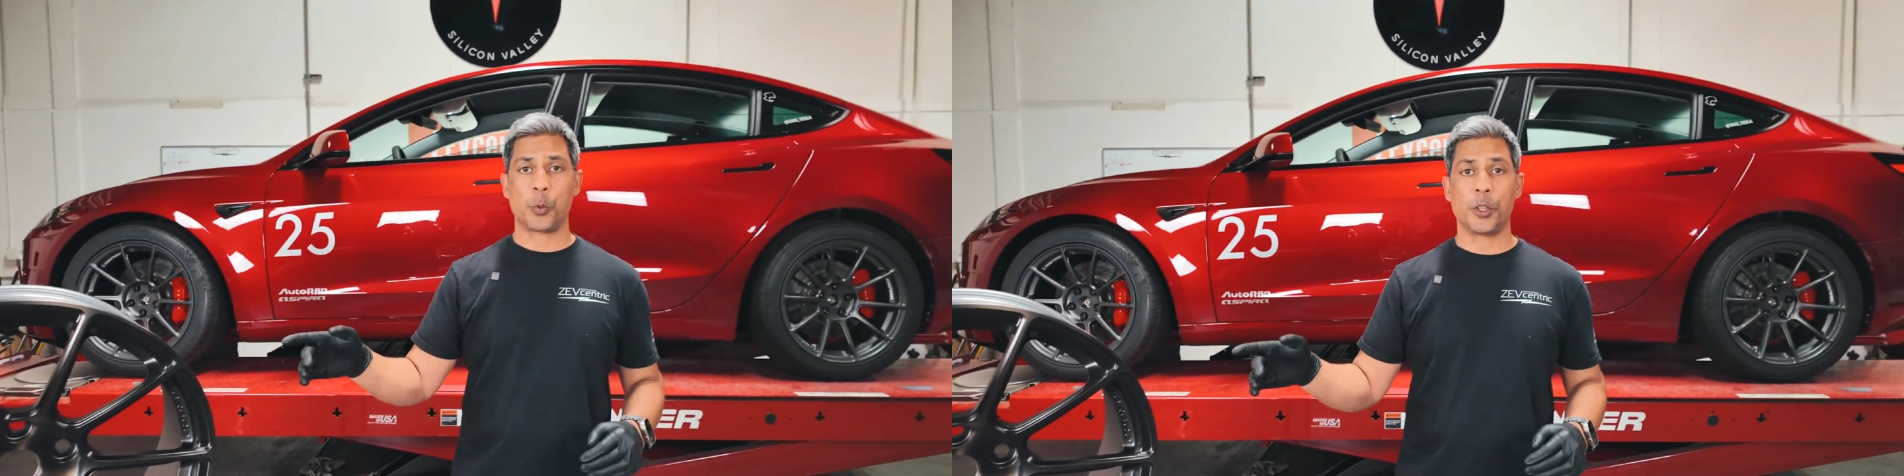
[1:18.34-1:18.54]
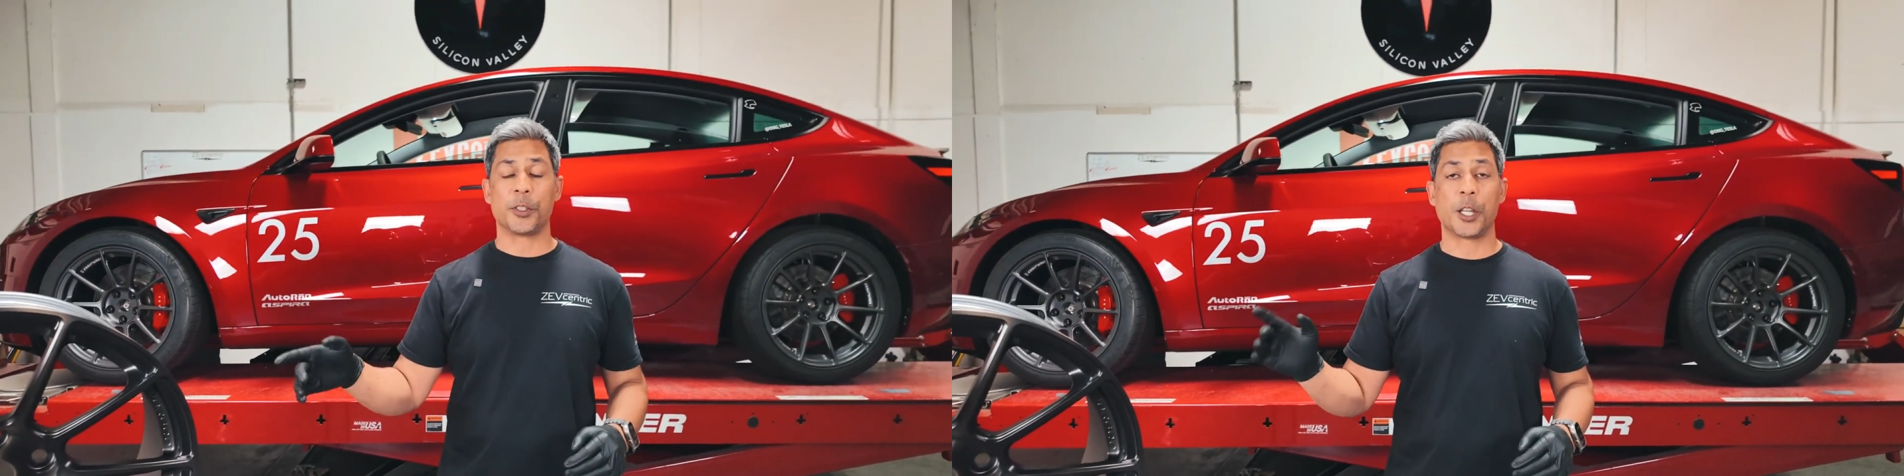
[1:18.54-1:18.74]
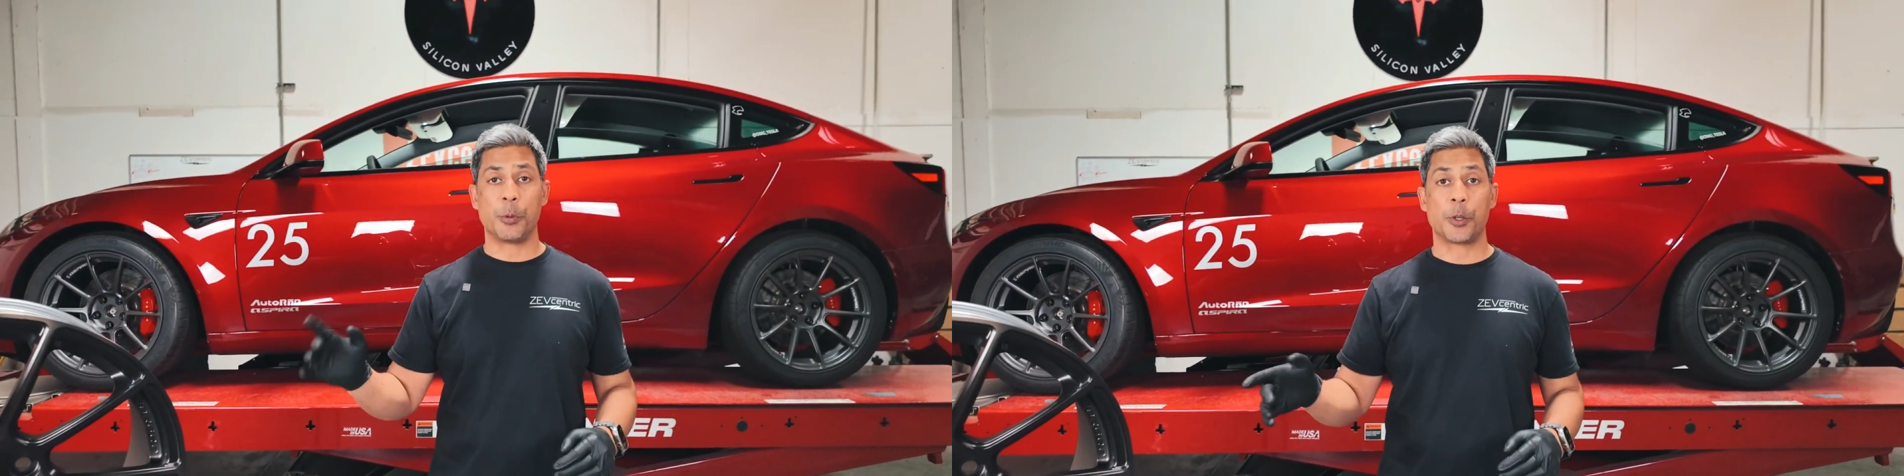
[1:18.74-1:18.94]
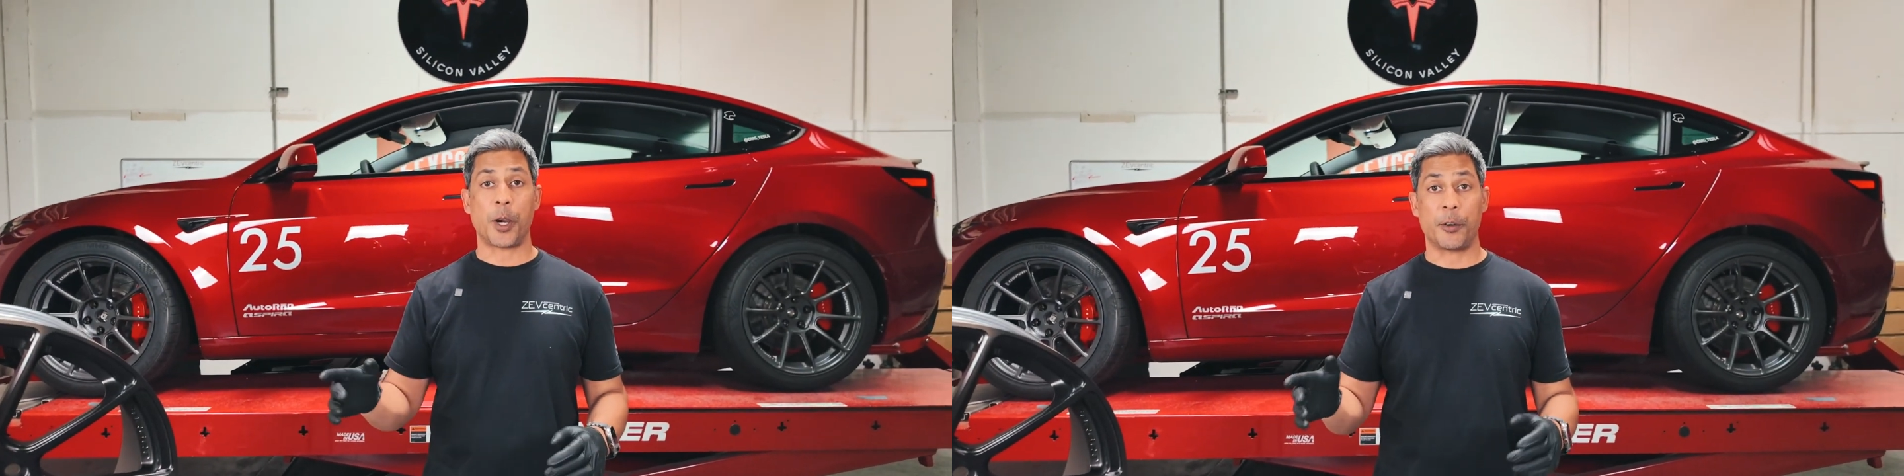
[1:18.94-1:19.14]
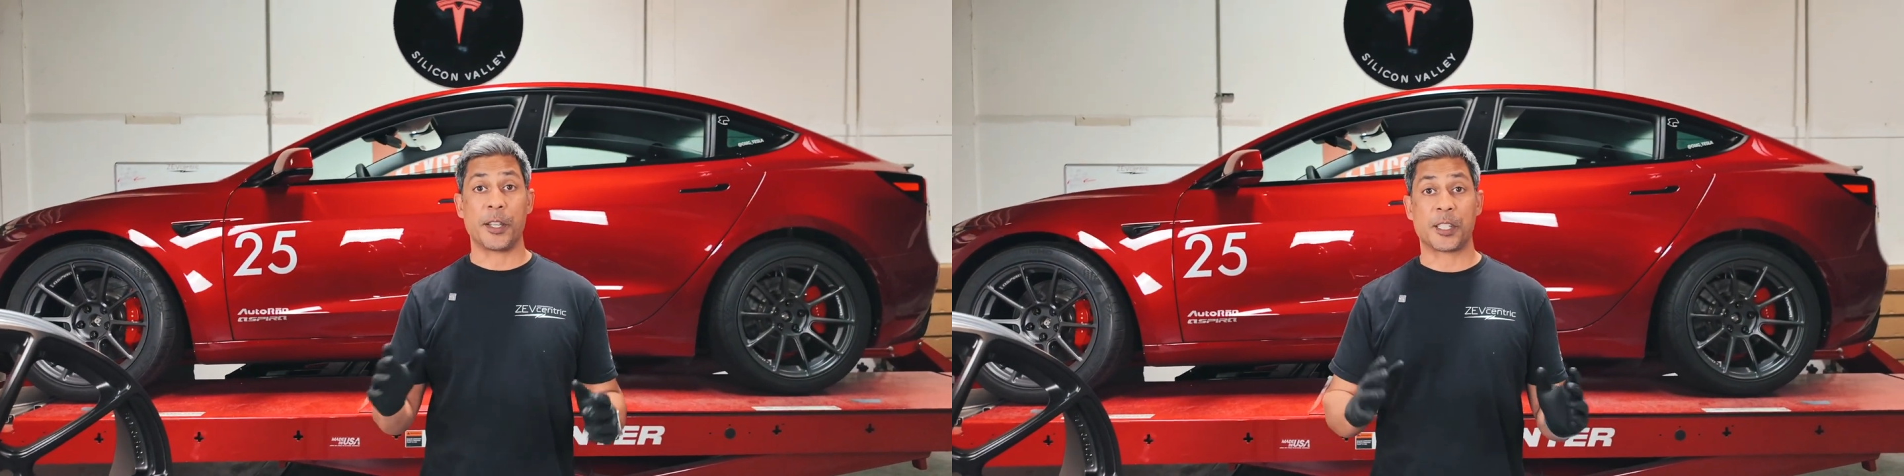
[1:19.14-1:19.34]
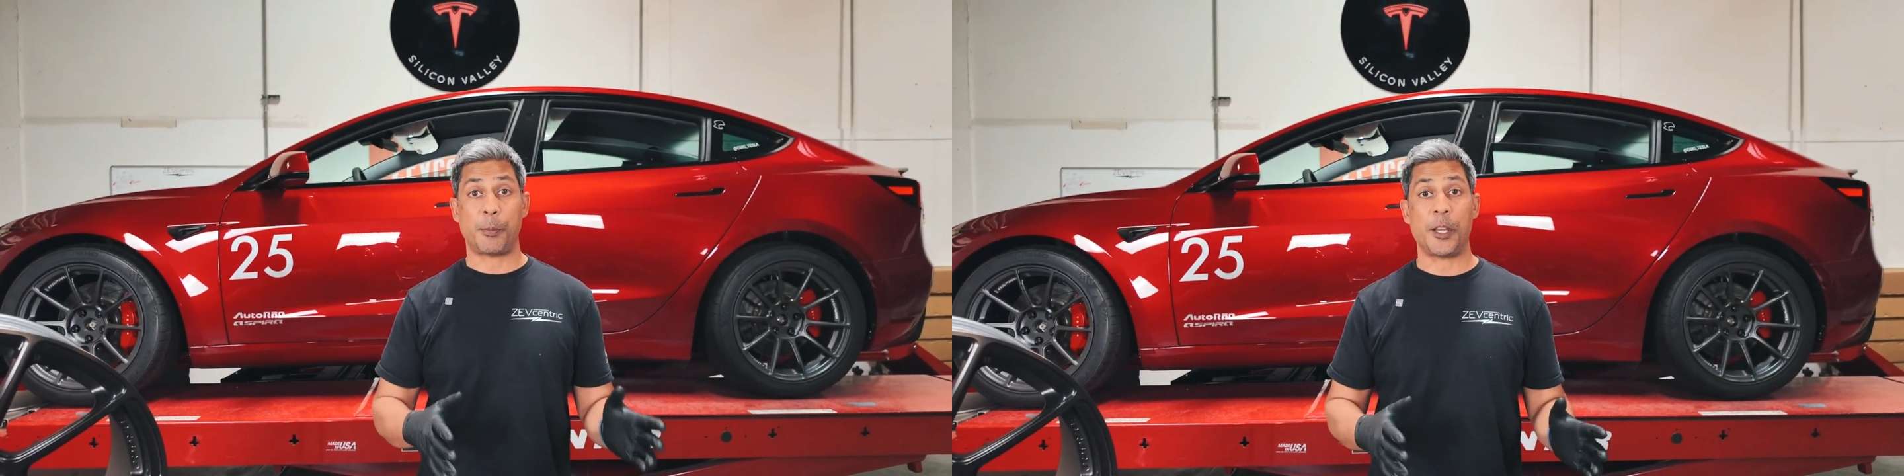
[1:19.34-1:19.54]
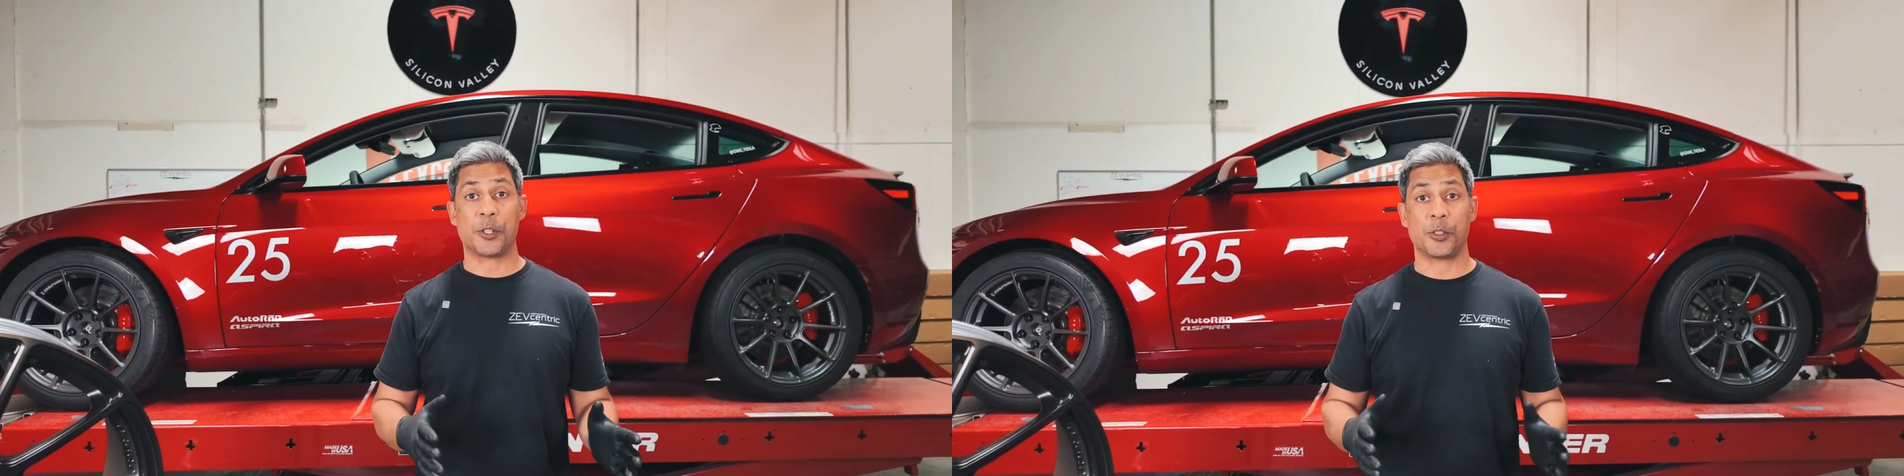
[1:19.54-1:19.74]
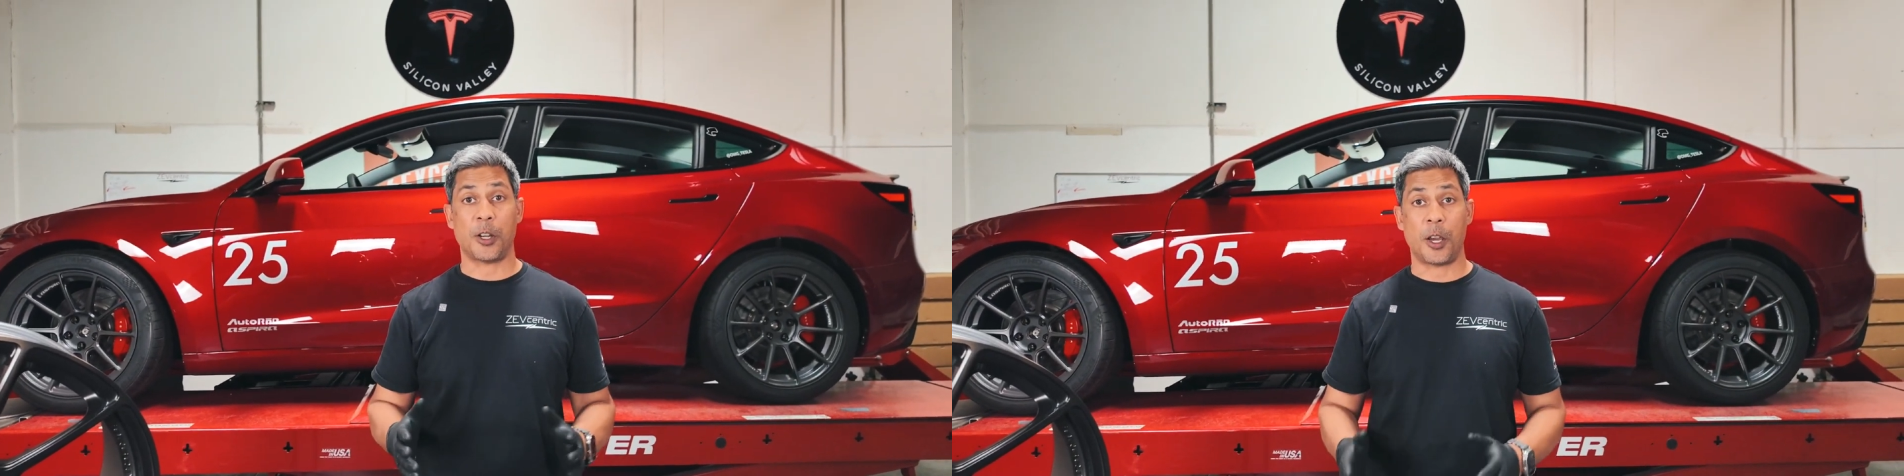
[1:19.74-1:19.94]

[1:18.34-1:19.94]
wheel did require a spacer